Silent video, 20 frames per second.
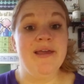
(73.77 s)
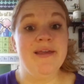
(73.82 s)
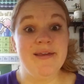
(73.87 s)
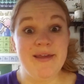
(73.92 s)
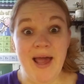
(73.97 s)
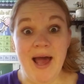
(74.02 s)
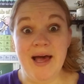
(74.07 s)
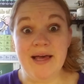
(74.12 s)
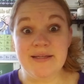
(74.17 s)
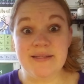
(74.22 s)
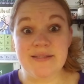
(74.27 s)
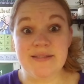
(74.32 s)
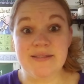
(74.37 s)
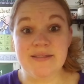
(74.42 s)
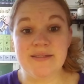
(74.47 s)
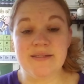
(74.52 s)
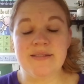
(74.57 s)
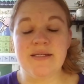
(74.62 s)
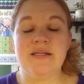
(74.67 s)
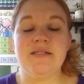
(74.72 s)

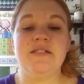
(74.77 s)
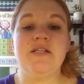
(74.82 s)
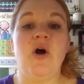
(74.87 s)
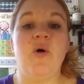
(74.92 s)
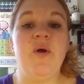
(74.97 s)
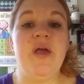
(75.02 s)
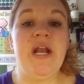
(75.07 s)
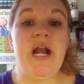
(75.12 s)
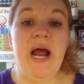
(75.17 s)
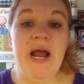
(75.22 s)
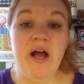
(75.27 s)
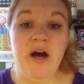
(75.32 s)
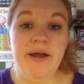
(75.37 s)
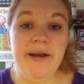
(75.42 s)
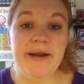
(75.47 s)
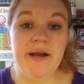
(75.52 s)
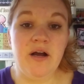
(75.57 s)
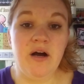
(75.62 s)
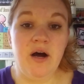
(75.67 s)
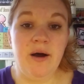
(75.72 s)
Yes. So in
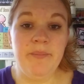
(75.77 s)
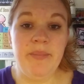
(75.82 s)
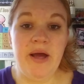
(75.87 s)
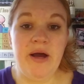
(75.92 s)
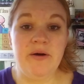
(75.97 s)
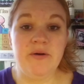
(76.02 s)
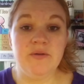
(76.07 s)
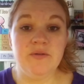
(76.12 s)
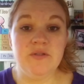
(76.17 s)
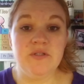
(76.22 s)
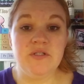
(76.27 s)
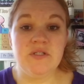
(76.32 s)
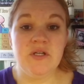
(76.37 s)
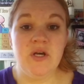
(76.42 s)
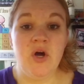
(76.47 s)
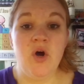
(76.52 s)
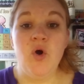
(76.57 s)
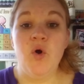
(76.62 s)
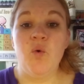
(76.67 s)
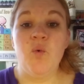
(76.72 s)
ionic compounds,
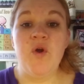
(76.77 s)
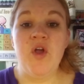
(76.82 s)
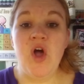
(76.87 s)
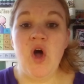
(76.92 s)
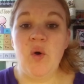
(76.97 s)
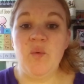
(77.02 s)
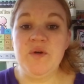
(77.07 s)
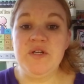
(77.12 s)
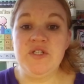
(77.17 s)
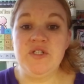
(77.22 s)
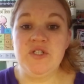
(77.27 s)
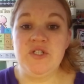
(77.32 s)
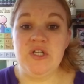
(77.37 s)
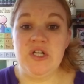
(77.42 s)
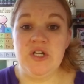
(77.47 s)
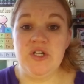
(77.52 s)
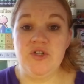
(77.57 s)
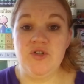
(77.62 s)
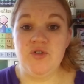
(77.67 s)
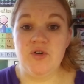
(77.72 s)
we always
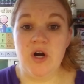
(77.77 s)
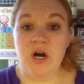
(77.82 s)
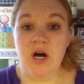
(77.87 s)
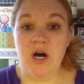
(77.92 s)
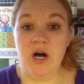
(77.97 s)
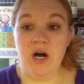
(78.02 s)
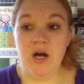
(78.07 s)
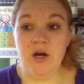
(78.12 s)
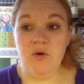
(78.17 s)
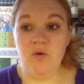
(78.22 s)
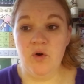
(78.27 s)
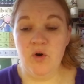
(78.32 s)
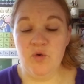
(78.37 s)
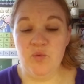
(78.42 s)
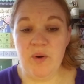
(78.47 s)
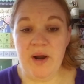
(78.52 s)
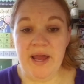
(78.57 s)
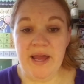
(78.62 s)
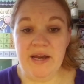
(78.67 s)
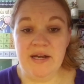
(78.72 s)
draw or
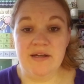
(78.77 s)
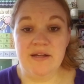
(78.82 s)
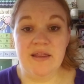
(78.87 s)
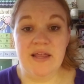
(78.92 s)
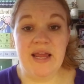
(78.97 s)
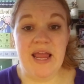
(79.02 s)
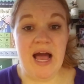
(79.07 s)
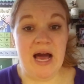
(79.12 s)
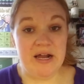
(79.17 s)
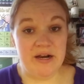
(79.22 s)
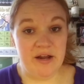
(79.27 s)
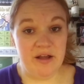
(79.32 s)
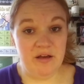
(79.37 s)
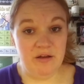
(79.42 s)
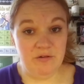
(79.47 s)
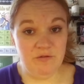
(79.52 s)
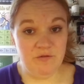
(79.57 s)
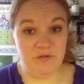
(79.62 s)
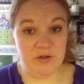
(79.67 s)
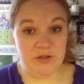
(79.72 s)
write the
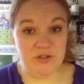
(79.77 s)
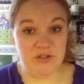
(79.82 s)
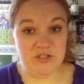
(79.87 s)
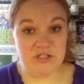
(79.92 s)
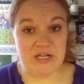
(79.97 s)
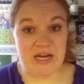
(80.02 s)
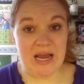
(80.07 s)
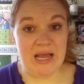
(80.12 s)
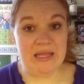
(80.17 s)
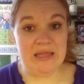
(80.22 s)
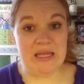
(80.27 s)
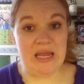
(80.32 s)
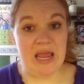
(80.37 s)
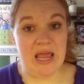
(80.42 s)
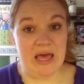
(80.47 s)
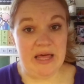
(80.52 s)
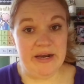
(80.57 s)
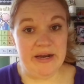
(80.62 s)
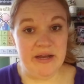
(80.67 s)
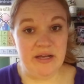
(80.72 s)
cation first and the
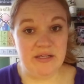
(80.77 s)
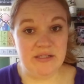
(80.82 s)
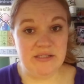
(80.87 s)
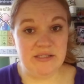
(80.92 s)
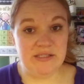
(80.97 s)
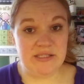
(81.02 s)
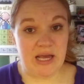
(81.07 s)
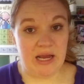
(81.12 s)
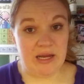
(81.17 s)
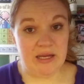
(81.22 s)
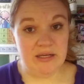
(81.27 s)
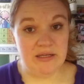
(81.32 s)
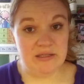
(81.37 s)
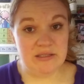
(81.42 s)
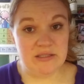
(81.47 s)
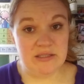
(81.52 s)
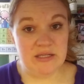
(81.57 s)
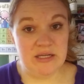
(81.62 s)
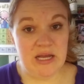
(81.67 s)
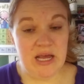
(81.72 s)
anion second.
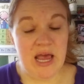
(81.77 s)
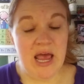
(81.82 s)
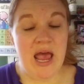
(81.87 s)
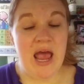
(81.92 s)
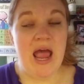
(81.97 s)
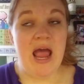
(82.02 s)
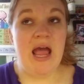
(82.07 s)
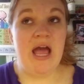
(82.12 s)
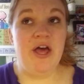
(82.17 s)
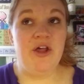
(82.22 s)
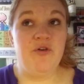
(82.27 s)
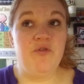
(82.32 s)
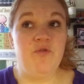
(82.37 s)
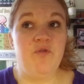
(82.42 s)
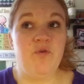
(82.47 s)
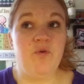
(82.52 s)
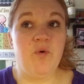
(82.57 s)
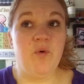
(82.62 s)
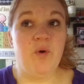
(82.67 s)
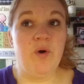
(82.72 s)
And
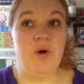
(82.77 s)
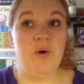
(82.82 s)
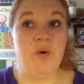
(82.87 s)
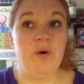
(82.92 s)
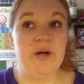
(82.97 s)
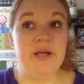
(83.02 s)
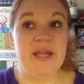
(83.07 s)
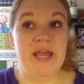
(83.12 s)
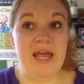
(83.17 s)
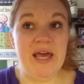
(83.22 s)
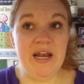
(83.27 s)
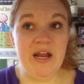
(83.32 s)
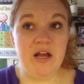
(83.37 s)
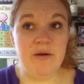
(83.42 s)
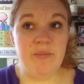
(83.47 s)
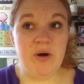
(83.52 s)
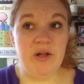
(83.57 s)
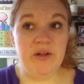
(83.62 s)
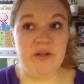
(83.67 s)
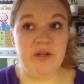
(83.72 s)
for
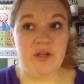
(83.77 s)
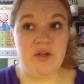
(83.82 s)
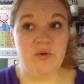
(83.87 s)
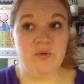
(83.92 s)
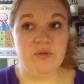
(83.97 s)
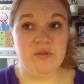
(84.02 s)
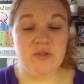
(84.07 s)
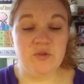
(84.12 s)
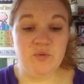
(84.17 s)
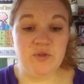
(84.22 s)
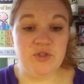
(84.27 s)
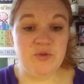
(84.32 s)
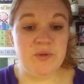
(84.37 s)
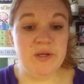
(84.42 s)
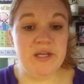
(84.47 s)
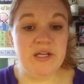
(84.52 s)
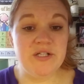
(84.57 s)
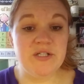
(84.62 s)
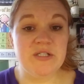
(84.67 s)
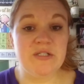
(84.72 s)
organic molecules, which
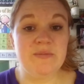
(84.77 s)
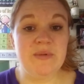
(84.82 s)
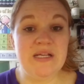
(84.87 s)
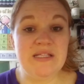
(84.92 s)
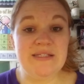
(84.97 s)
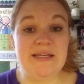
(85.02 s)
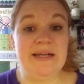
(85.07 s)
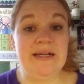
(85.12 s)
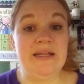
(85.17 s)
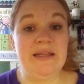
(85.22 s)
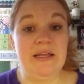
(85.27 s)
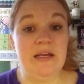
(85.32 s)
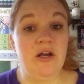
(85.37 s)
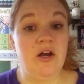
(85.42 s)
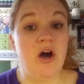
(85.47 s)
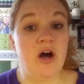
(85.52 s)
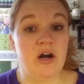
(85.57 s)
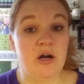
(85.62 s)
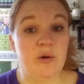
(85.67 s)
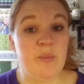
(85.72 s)
really just means anything
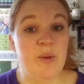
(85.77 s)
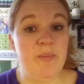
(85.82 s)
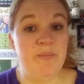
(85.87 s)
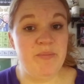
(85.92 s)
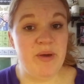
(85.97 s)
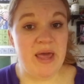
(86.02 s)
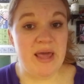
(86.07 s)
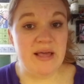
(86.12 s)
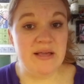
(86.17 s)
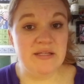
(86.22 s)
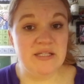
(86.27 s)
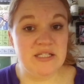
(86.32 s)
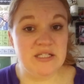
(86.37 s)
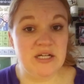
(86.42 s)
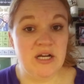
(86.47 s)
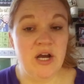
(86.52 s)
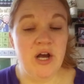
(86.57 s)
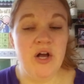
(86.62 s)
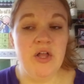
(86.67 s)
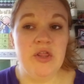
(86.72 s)
carbon-based,
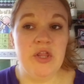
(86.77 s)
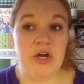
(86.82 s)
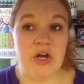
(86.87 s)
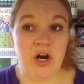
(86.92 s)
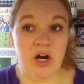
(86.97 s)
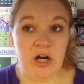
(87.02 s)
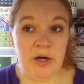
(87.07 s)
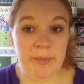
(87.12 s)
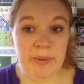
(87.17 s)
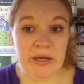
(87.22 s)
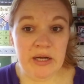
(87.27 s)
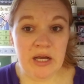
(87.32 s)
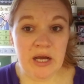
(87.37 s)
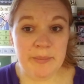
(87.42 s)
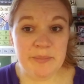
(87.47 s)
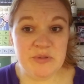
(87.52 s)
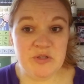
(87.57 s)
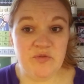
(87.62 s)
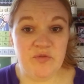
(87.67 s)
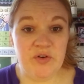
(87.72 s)
the carbon
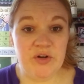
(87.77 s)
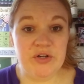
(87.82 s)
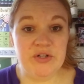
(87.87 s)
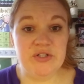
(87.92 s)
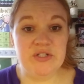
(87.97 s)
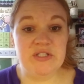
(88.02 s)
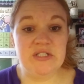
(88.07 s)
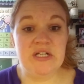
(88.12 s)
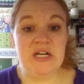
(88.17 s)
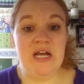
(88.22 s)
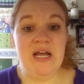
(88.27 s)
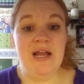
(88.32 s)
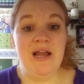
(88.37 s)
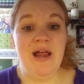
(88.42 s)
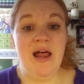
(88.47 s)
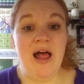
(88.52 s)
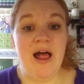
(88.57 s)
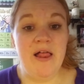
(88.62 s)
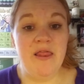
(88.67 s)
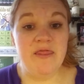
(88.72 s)
comes first,
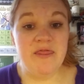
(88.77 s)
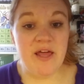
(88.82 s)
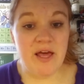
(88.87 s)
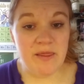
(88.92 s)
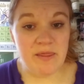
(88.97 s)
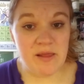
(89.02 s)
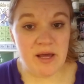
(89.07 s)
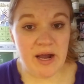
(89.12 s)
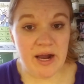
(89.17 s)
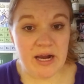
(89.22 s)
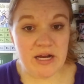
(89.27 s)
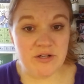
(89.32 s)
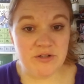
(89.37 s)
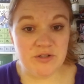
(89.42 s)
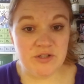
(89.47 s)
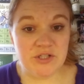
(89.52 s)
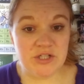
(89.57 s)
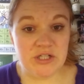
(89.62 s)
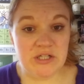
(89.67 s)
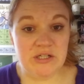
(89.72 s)
and then the
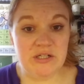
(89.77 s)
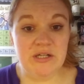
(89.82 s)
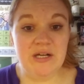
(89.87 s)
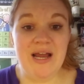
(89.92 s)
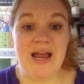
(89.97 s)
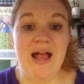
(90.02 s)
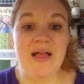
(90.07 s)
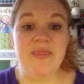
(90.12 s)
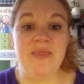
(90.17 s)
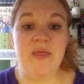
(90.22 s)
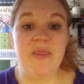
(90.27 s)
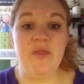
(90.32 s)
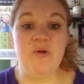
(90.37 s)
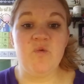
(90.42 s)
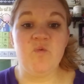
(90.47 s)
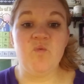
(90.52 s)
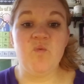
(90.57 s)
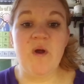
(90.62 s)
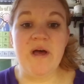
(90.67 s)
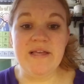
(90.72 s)
hydrogen, and then the
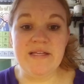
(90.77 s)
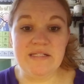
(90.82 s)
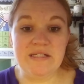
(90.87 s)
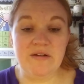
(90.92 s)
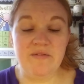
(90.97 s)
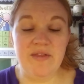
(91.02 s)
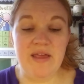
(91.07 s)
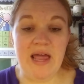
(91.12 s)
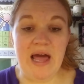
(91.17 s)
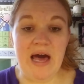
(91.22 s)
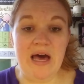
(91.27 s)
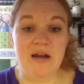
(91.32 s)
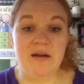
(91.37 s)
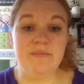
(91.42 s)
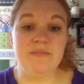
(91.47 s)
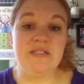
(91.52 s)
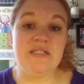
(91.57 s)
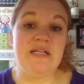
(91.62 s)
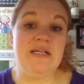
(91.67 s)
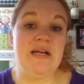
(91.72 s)
rest of the
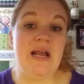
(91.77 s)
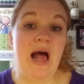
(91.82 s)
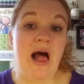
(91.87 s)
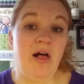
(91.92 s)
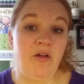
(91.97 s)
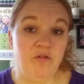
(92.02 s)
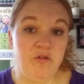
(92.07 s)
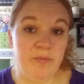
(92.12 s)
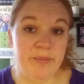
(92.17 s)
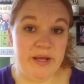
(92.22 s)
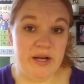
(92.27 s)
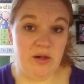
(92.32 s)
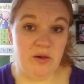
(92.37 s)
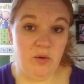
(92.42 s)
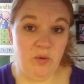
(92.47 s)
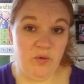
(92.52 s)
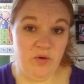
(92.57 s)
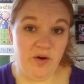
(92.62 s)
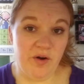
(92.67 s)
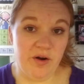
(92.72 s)
atoms in
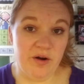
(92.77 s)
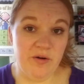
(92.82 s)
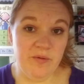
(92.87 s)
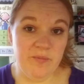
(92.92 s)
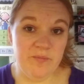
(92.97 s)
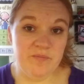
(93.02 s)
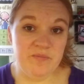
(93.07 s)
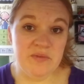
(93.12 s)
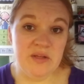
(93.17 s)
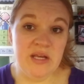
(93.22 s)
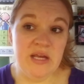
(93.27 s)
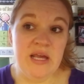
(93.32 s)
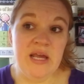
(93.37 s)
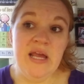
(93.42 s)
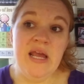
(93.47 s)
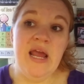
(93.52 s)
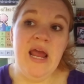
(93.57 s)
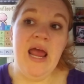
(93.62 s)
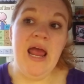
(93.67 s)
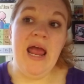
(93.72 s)
alphabetical order.
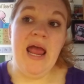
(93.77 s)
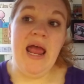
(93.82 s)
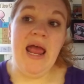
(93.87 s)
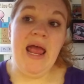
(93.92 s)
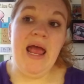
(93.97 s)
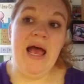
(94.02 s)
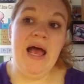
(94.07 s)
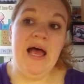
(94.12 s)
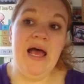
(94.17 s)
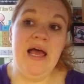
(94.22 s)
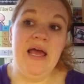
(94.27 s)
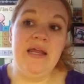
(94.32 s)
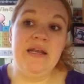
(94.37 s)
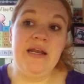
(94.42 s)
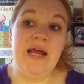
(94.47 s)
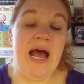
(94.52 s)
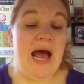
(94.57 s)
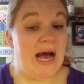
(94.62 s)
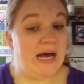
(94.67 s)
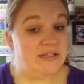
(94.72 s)
And
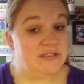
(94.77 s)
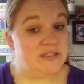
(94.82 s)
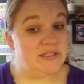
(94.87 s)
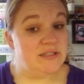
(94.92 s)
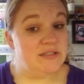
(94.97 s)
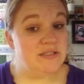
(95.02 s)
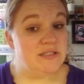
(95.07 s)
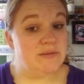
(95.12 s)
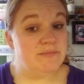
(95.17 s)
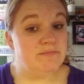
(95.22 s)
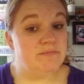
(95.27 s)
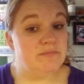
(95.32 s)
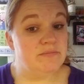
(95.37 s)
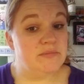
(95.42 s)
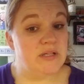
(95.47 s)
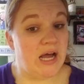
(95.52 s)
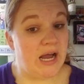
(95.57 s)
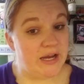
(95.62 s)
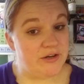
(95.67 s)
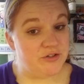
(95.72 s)
acids,
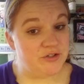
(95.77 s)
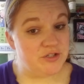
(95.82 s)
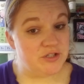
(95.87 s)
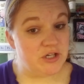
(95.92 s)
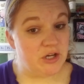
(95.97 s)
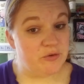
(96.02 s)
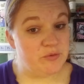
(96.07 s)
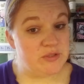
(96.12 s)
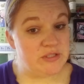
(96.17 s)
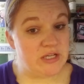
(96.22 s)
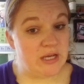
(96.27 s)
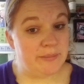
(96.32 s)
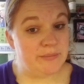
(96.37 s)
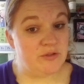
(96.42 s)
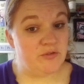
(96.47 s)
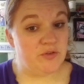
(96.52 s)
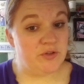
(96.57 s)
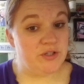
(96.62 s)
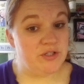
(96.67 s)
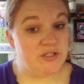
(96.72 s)
the hydrogen always
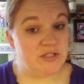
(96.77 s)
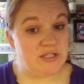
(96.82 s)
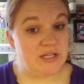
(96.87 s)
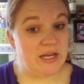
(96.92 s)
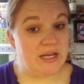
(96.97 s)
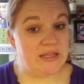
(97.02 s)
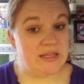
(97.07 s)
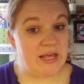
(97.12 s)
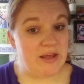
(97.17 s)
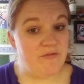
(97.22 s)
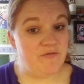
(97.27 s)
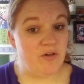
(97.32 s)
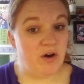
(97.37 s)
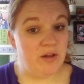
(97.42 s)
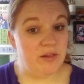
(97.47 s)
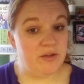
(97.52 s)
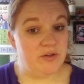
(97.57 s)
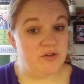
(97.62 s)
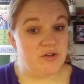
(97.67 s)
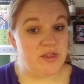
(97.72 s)
comes first. They
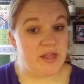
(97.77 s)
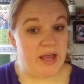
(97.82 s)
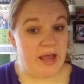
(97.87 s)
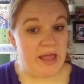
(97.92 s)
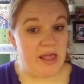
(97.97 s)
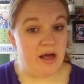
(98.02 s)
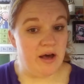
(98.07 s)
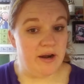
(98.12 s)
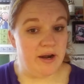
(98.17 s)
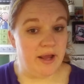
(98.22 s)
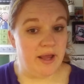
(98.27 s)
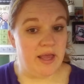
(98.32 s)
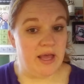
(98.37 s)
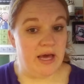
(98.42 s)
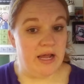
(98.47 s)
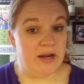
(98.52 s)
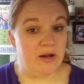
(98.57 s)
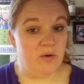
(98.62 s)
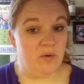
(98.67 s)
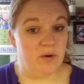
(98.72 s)
fall into the ionic
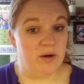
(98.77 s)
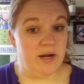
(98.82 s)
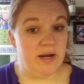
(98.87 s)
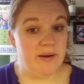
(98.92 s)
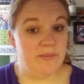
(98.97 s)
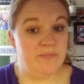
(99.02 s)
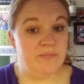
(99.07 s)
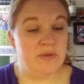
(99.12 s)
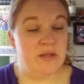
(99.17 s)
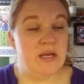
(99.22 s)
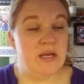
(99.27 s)
category.